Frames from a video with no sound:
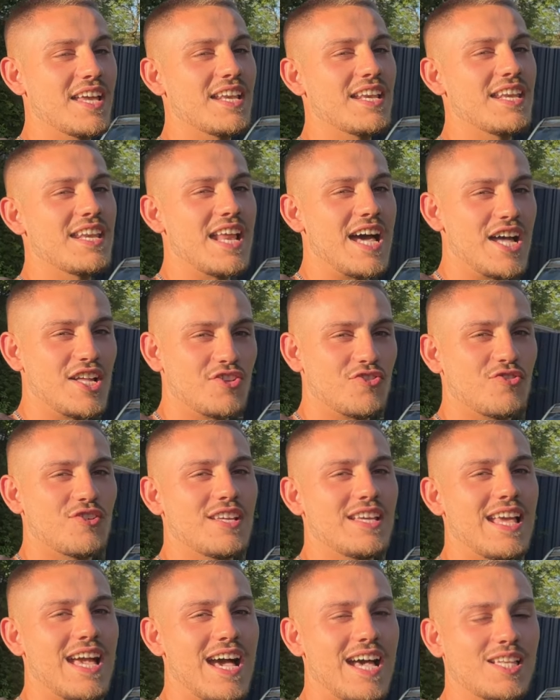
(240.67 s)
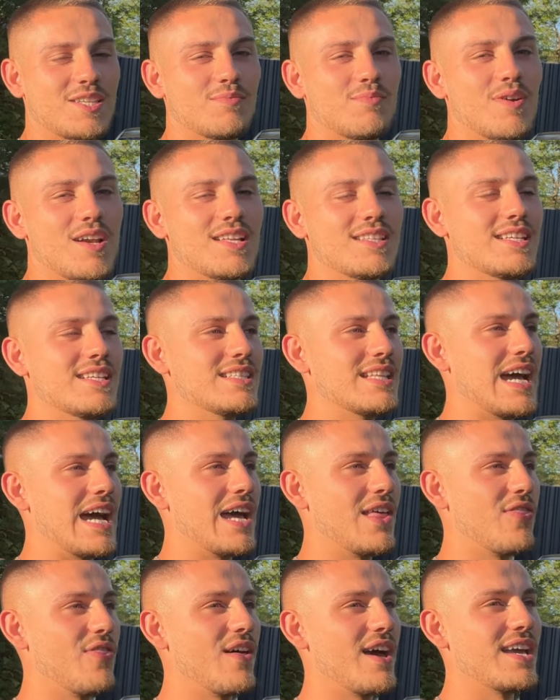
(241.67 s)
naturally aspirated,
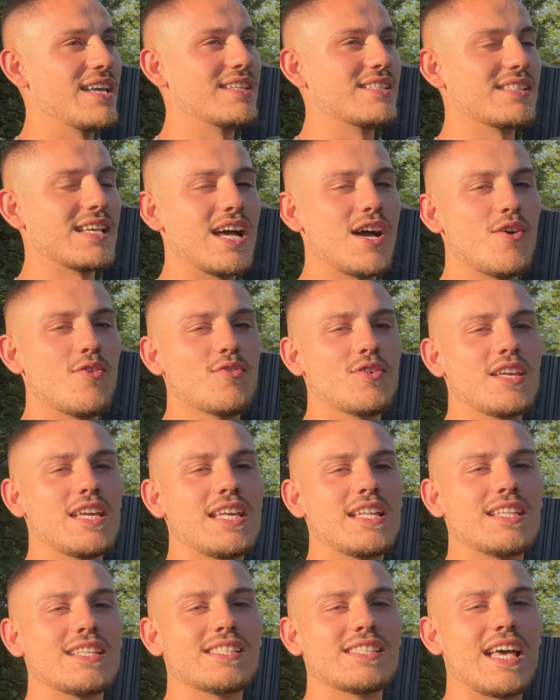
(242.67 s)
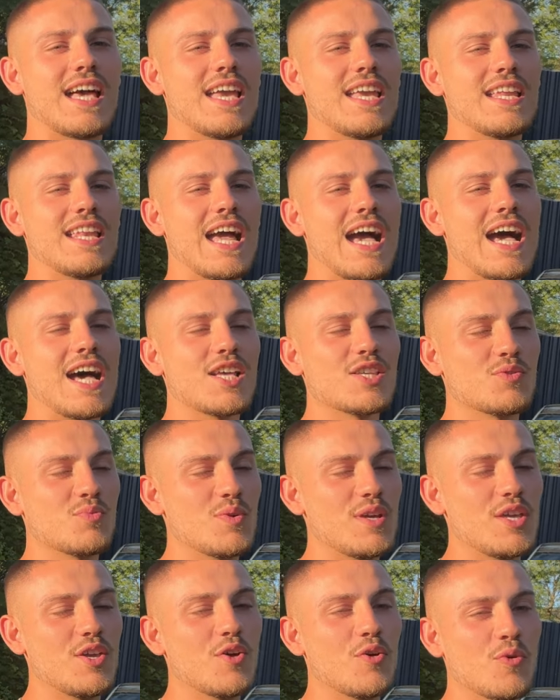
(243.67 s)
and they sound insane, as
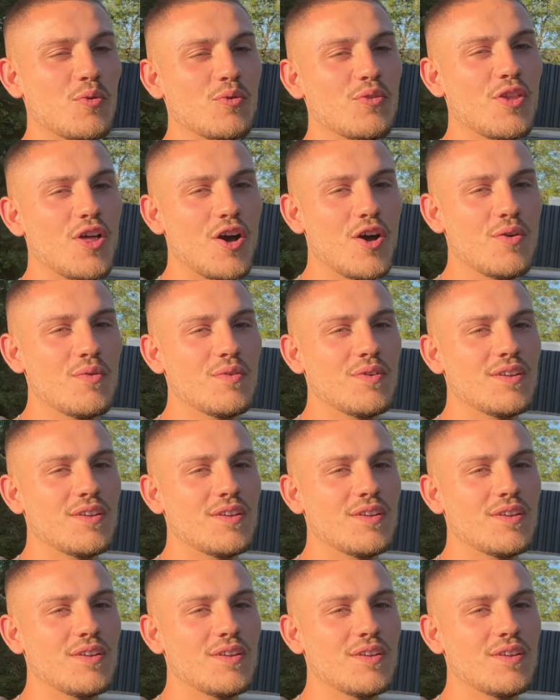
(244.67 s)
we all know.